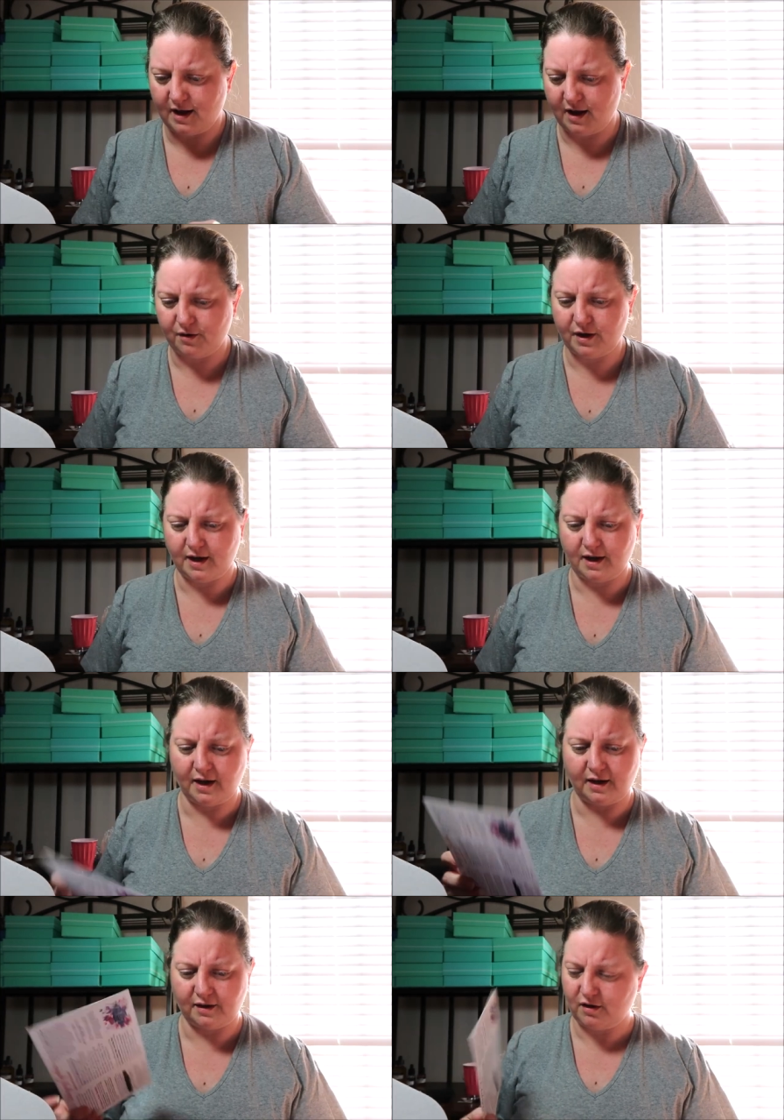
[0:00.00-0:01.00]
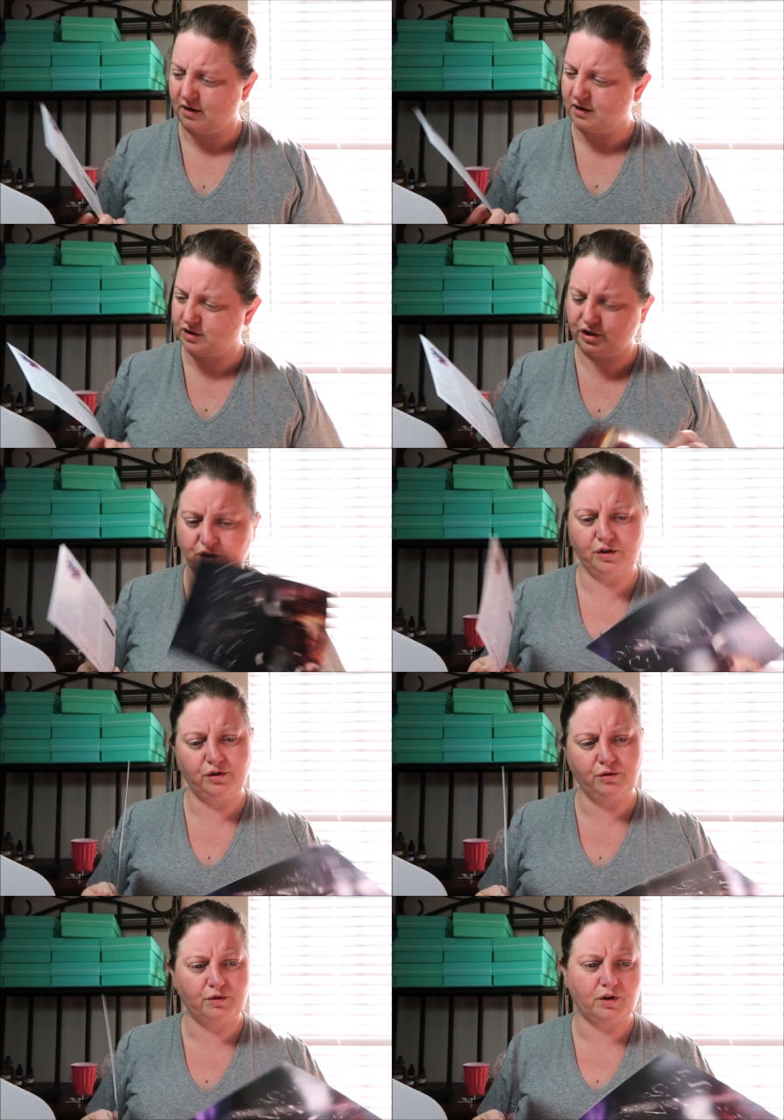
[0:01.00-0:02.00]
Okay, there are
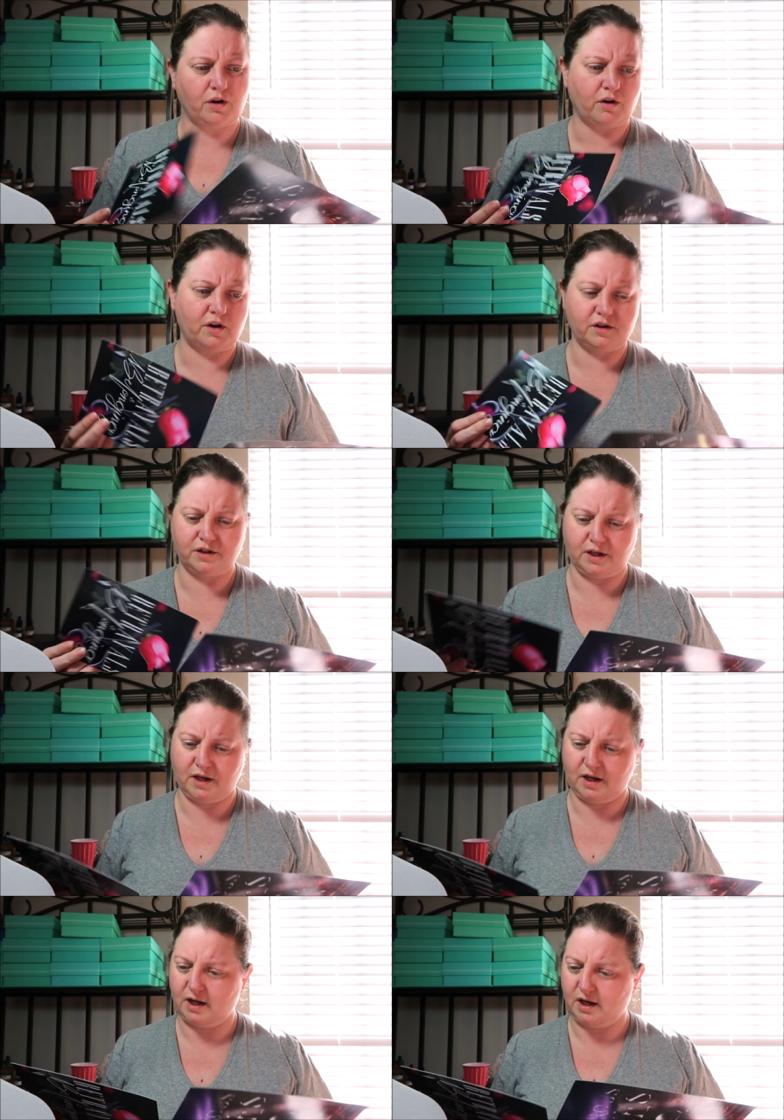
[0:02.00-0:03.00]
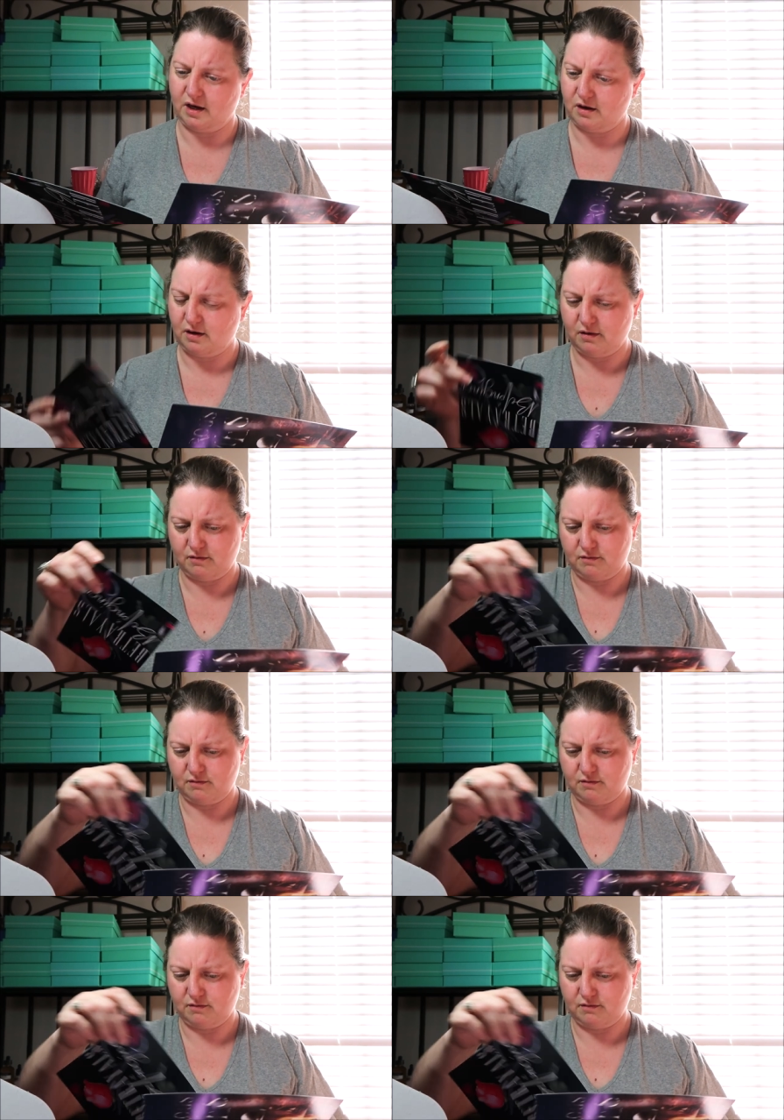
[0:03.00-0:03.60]
two cards in here.